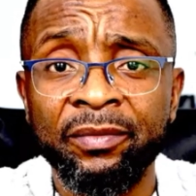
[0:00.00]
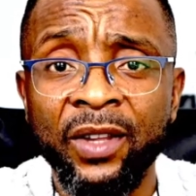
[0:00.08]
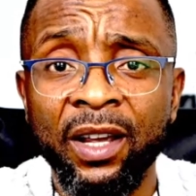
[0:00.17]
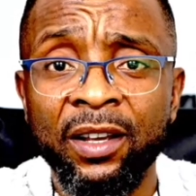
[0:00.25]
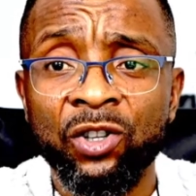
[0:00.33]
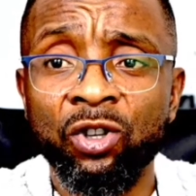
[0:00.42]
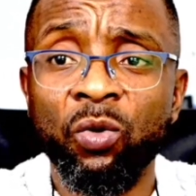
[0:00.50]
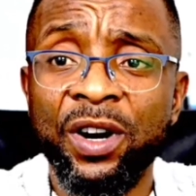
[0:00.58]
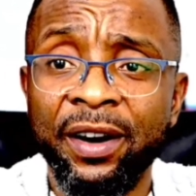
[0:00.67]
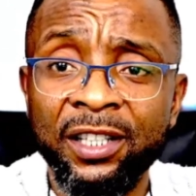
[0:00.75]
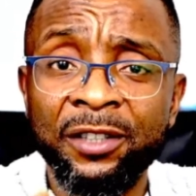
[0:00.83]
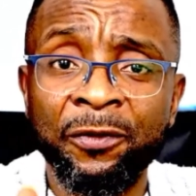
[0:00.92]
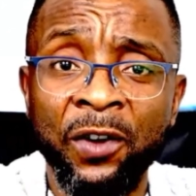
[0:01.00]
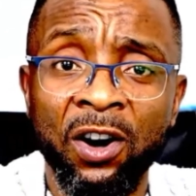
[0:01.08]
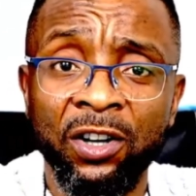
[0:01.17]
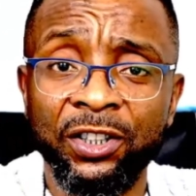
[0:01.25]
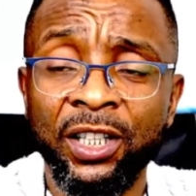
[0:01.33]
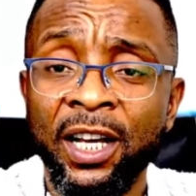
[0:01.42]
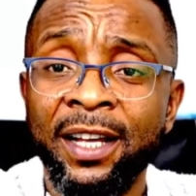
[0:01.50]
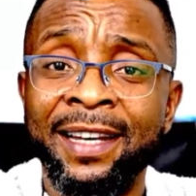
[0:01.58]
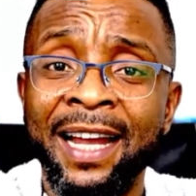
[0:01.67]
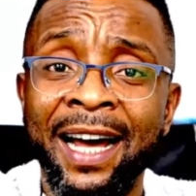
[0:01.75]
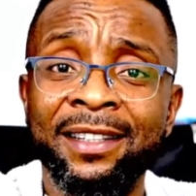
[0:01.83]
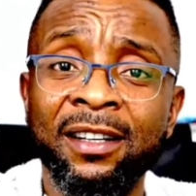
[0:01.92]
So we raised funds
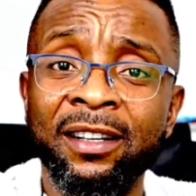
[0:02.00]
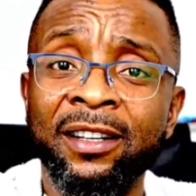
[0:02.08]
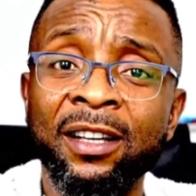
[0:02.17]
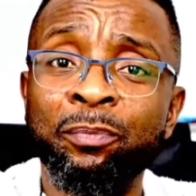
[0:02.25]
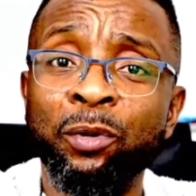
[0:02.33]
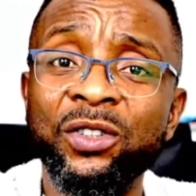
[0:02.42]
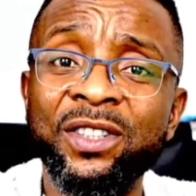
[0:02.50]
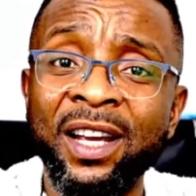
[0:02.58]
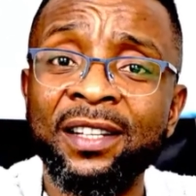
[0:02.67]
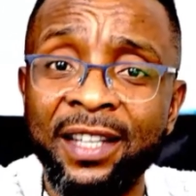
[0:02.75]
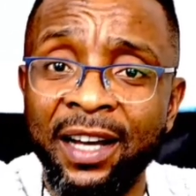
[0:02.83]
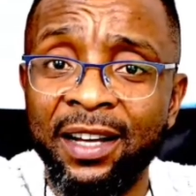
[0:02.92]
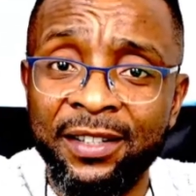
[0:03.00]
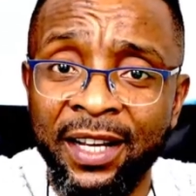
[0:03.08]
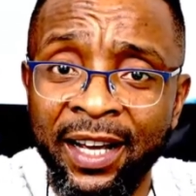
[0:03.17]
that protesters,